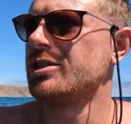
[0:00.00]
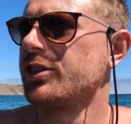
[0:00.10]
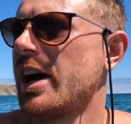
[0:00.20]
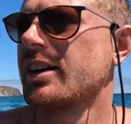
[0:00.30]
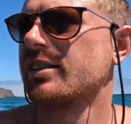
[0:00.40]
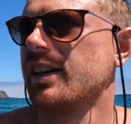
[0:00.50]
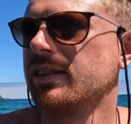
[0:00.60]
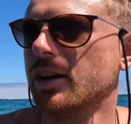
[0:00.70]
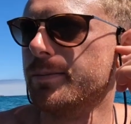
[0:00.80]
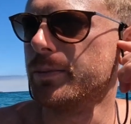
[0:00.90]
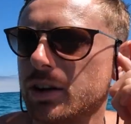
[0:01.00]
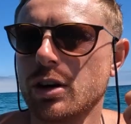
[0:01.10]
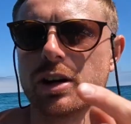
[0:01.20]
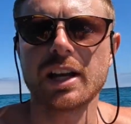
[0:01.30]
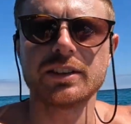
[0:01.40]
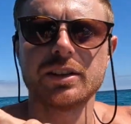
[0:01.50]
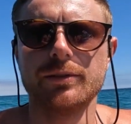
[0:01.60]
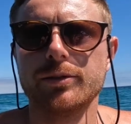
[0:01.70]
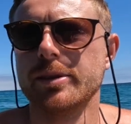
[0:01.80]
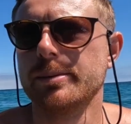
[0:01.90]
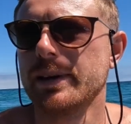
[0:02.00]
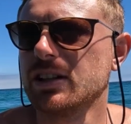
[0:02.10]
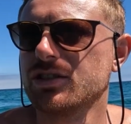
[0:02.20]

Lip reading: just to access them. You can't get to them from the beach,